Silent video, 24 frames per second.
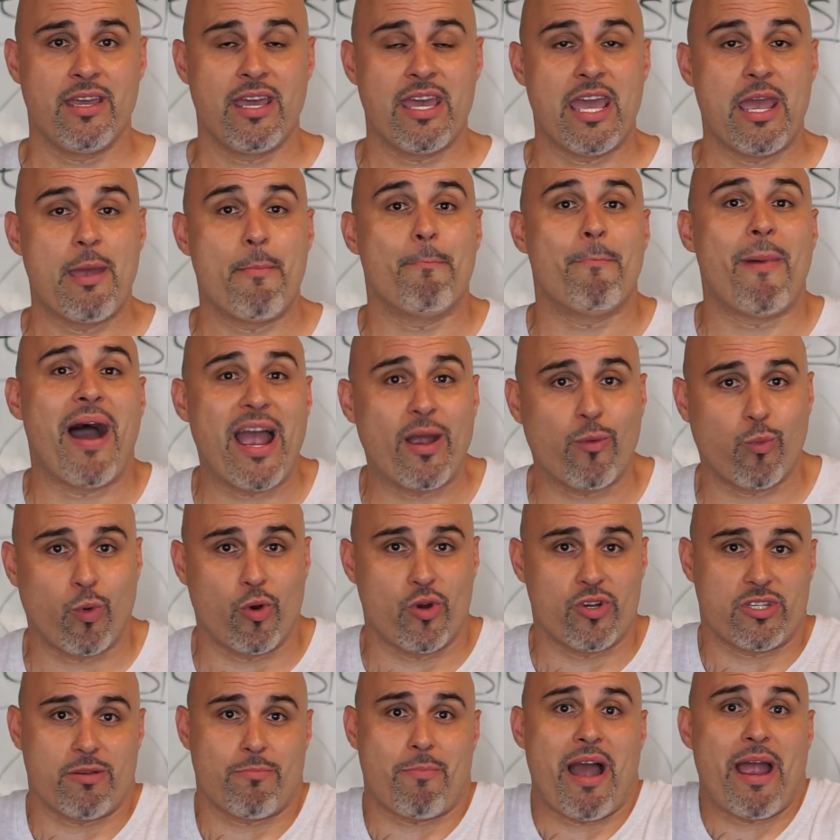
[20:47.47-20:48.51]
In my
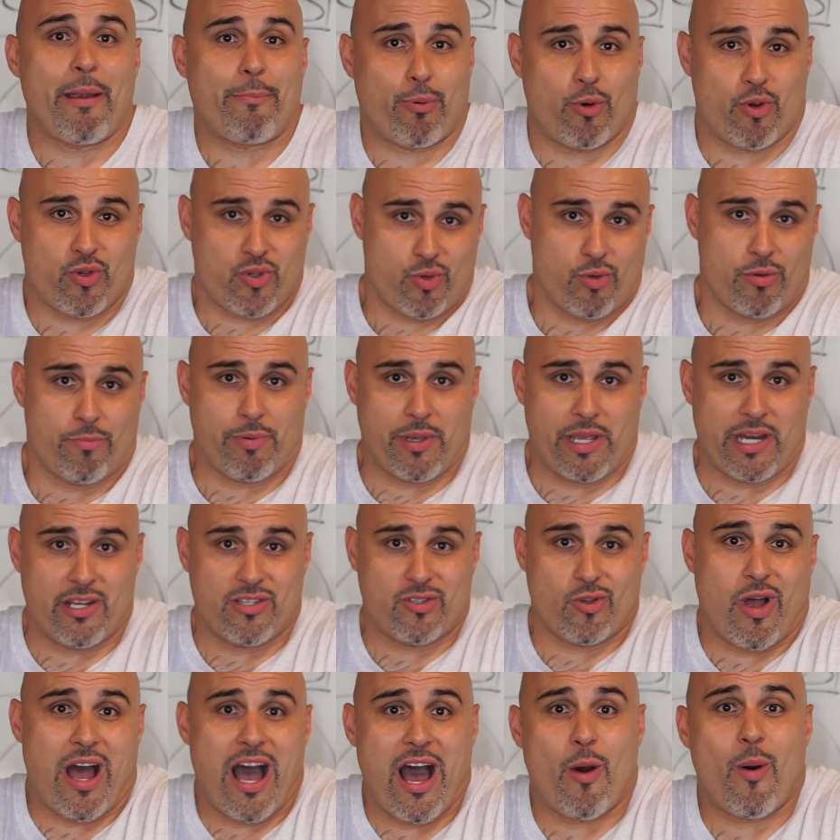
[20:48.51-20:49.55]
words, in my personal opinions,
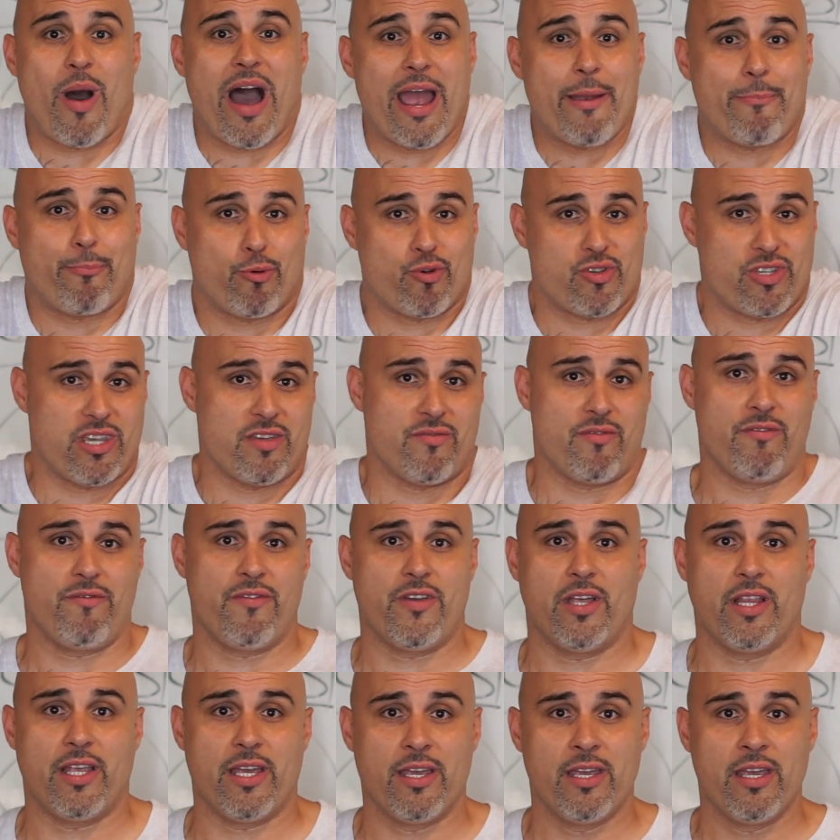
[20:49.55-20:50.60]
or how I perceive and
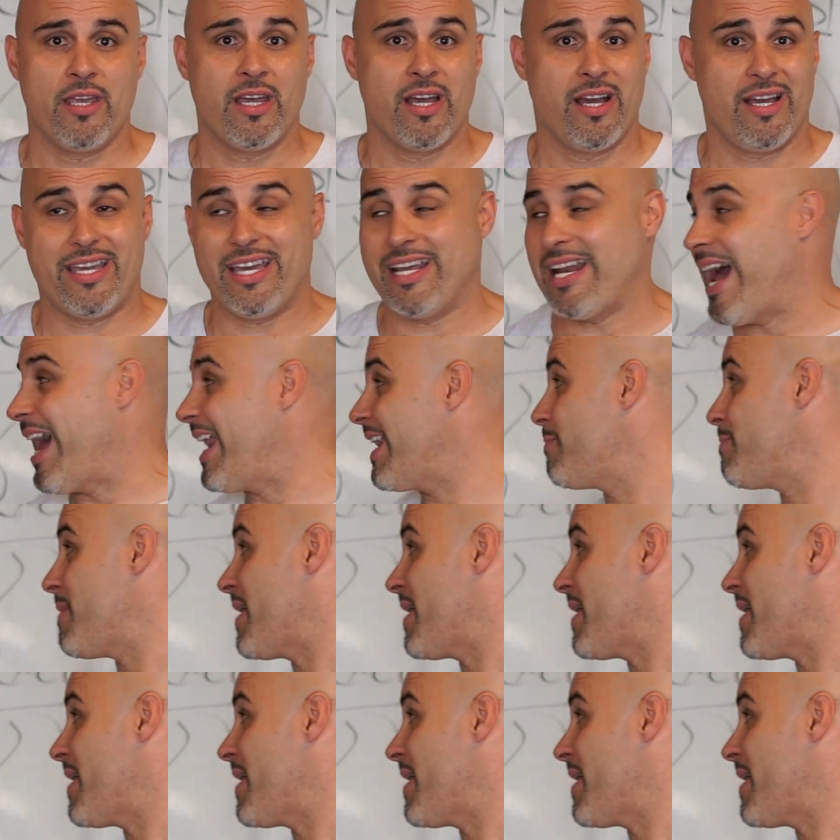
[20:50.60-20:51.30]
feel it. Again, I didn't